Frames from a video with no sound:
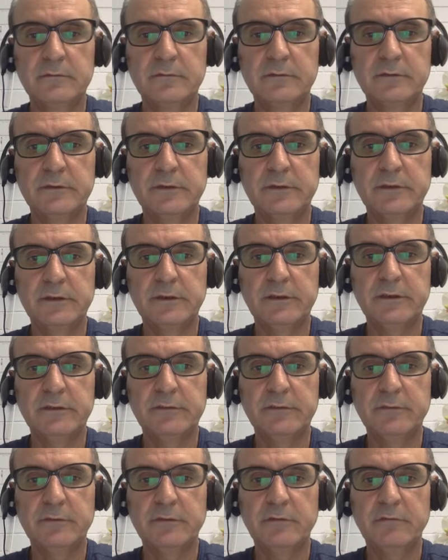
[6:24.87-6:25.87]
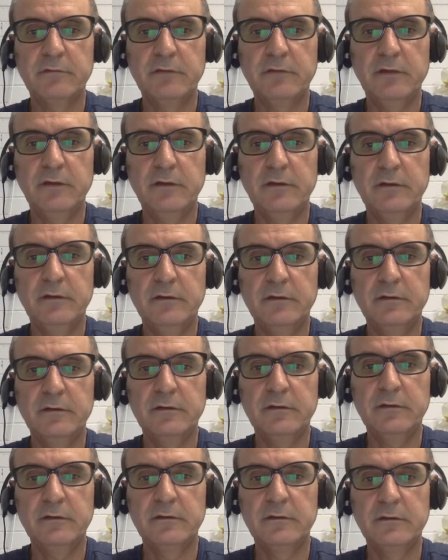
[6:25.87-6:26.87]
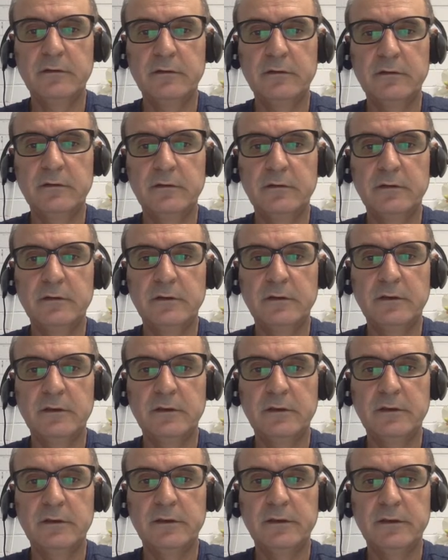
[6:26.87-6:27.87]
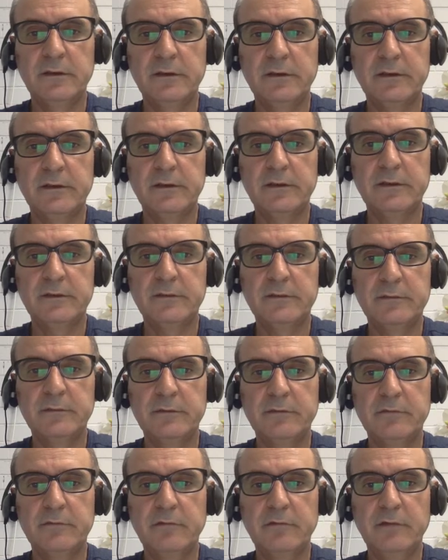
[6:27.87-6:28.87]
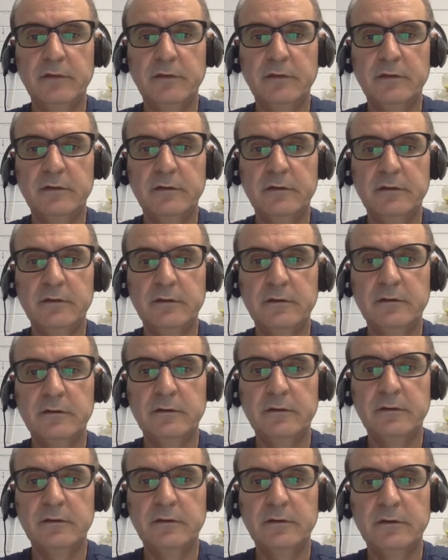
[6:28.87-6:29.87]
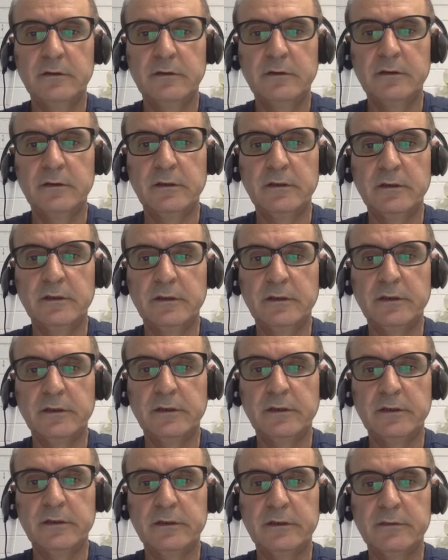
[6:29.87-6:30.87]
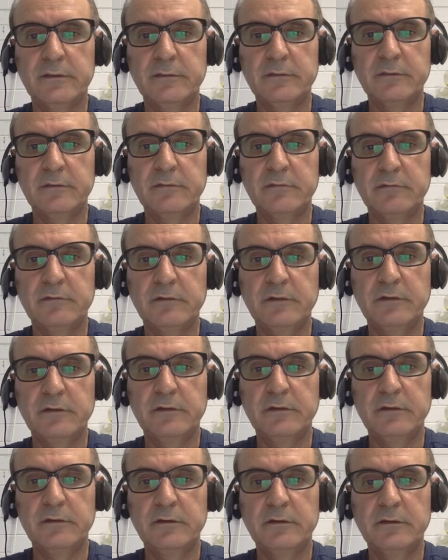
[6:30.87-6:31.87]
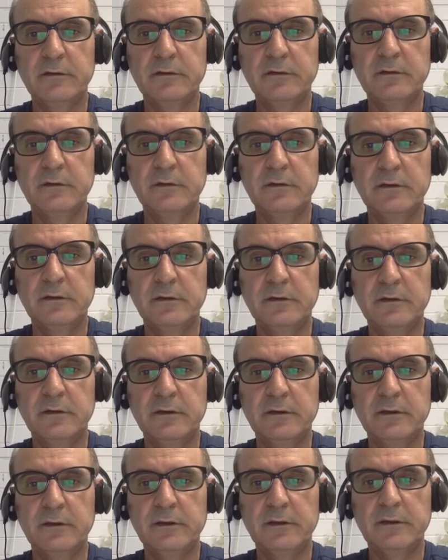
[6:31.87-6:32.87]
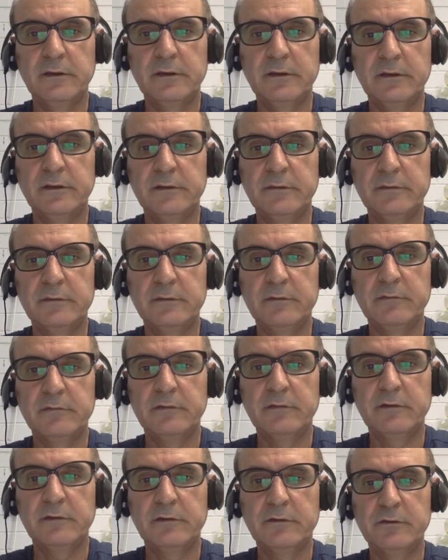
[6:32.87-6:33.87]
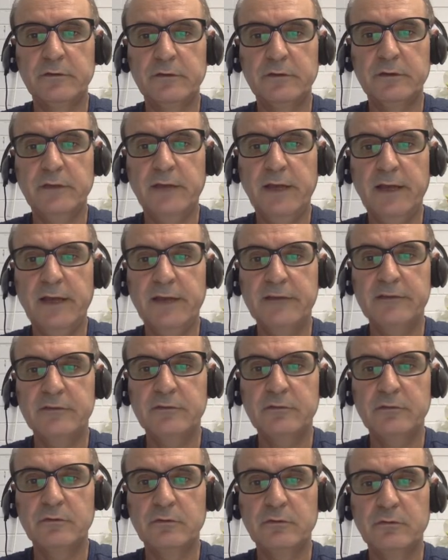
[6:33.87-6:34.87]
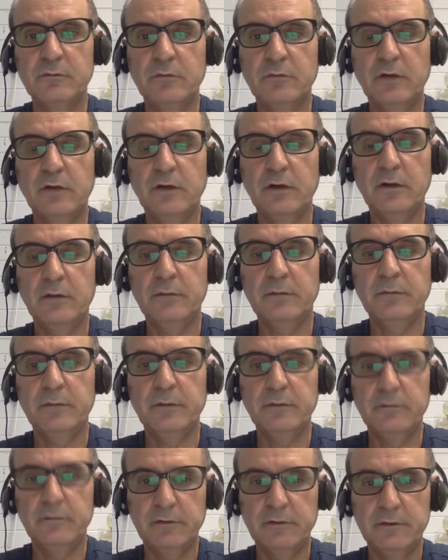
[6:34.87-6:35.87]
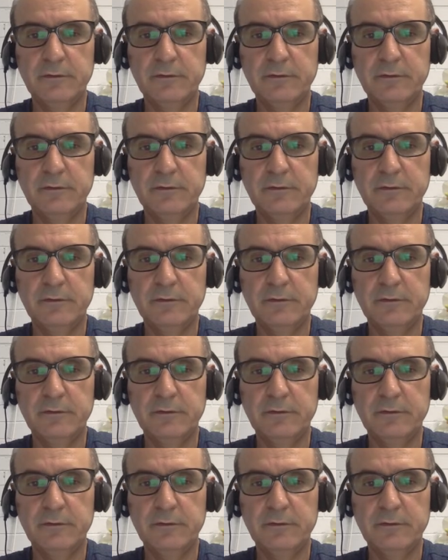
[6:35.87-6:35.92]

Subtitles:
increase by 1, increase by 1, increase by 1, increase by 1. So it has to go up by 1.